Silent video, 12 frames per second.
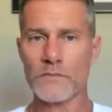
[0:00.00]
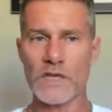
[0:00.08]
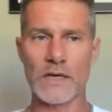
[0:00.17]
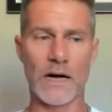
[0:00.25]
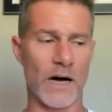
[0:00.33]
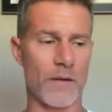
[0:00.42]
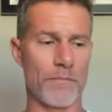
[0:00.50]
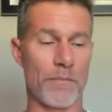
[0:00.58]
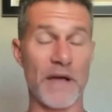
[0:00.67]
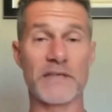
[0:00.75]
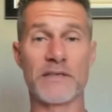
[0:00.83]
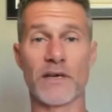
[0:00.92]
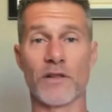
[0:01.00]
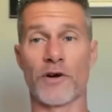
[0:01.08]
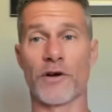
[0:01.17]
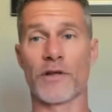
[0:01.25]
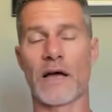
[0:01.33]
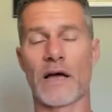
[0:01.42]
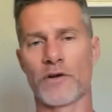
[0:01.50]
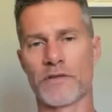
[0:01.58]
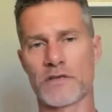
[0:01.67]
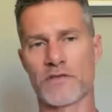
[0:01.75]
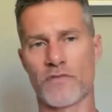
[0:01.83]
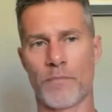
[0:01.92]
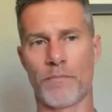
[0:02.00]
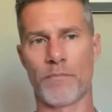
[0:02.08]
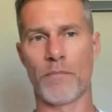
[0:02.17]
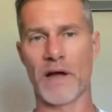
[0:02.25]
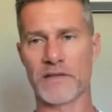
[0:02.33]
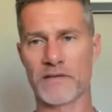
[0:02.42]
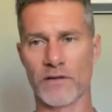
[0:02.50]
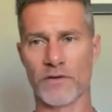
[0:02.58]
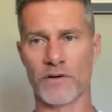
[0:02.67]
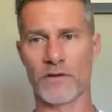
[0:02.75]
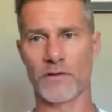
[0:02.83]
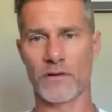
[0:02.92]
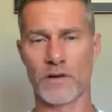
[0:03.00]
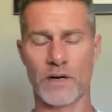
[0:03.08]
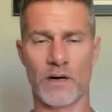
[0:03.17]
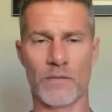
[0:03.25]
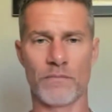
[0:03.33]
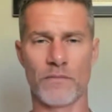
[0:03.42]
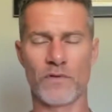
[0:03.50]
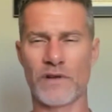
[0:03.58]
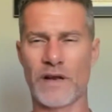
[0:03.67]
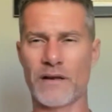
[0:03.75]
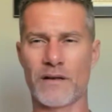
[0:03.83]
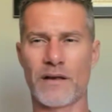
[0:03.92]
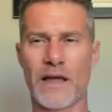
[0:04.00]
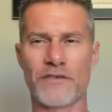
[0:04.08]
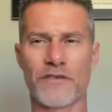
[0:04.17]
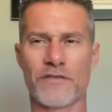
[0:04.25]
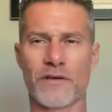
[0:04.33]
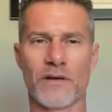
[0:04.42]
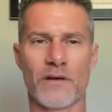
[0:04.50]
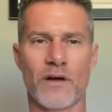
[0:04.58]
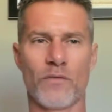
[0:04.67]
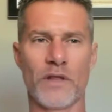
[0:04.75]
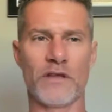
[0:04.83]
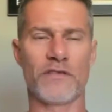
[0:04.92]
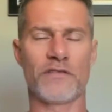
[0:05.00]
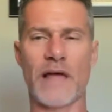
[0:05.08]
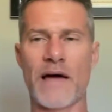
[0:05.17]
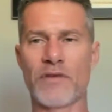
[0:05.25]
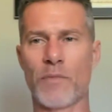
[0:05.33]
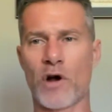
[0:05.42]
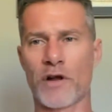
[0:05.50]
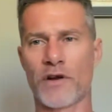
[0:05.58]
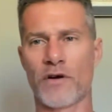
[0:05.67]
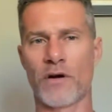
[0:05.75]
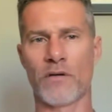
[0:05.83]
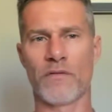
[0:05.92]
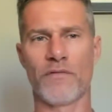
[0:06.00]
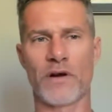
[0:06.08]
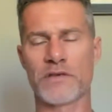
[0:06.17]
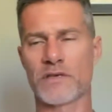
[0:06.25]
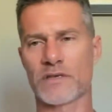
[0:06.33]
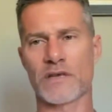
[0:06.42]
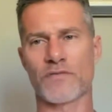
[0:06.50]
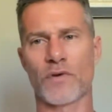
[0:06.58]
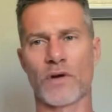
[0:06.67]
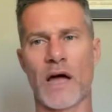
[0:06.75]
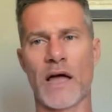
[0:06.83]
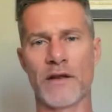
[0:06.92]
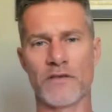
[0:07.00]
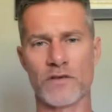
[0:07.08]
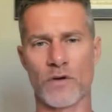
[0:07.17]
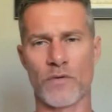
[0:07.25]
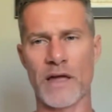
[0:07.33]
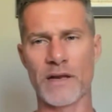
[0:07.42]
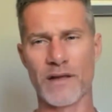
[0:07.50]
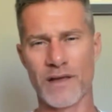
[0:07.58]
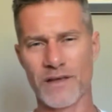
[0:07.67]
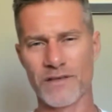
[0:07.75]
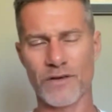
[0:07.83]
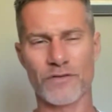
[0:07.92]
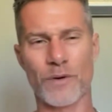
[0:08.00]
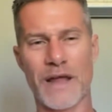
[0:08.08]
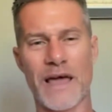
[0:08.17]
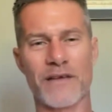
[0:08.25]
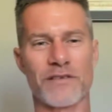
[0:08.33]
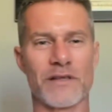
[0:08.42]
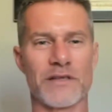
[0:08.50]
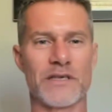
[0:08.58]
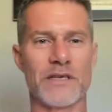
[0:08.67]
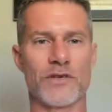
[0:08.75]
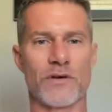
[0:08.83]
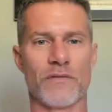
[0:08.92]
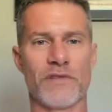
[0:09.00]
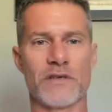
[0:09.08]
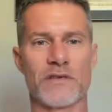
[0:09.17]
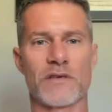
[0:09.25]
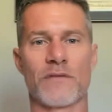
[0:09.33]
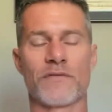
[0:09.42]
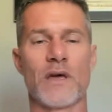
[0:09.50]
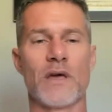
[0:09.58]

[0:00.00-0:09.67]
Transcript: Mike Dillard. I learned this from Mike Dillard. Who's not just a really savvy marketer, very successful guy in his own right. He's also an excellent teacher of this stuff.